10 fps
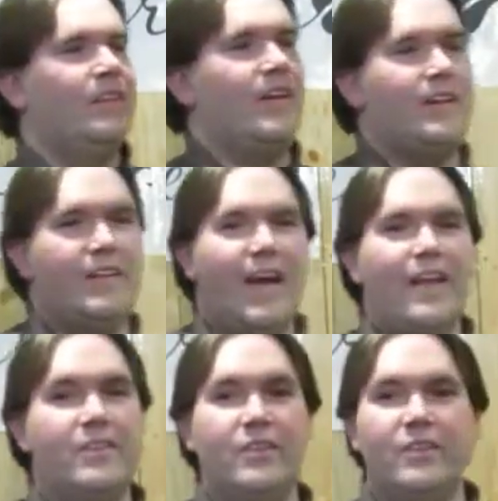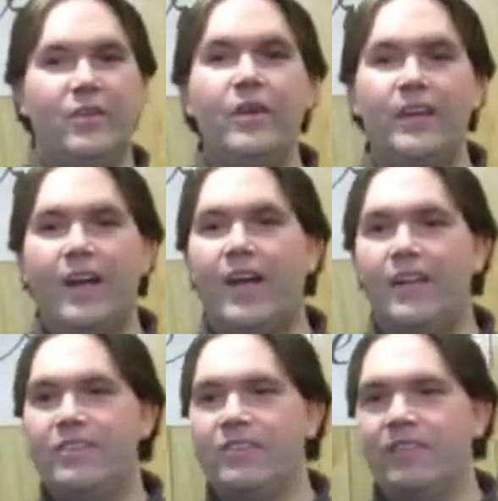that God didn't look at
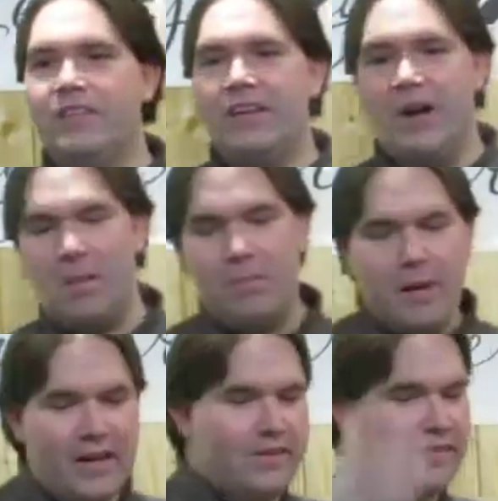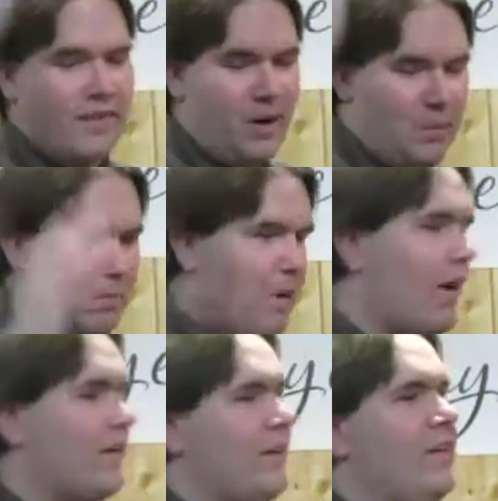us in our mess in our
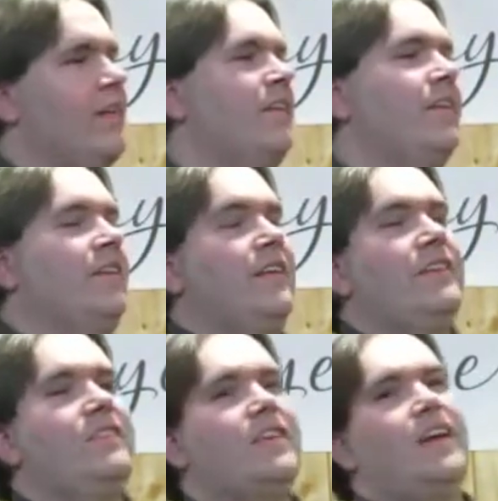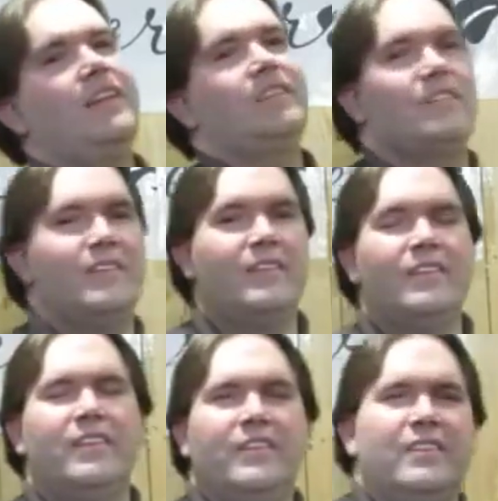muck and say,
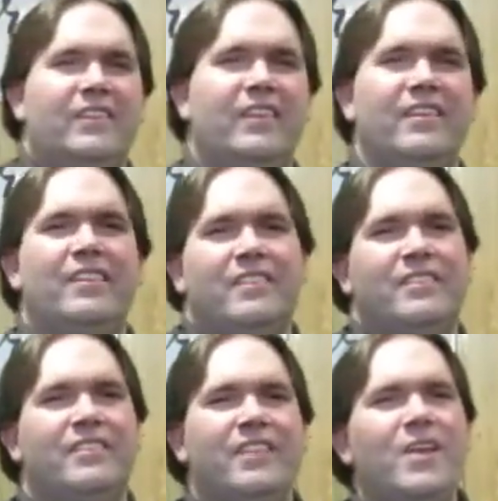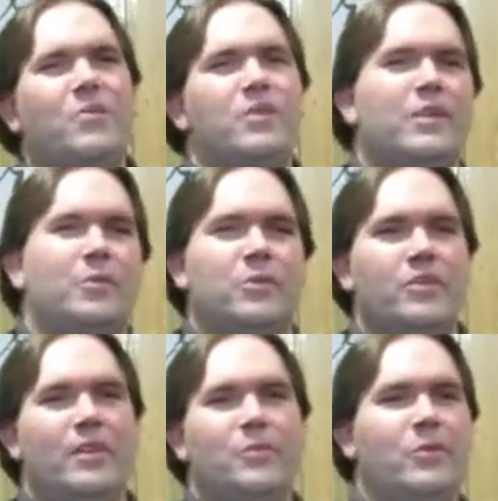"Ah, oh, they don't need a
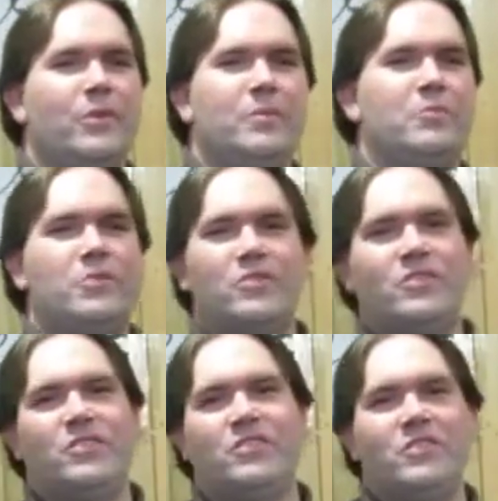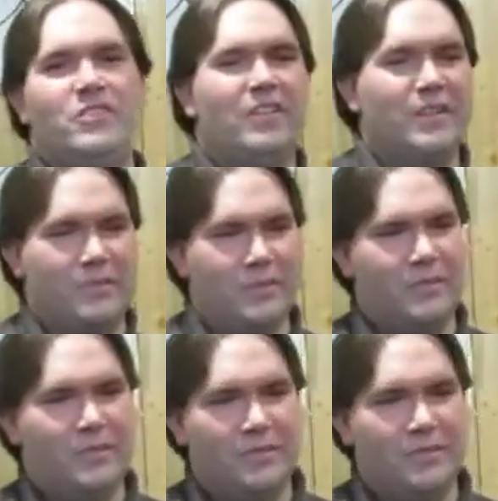redeemer. I'm just sick of them."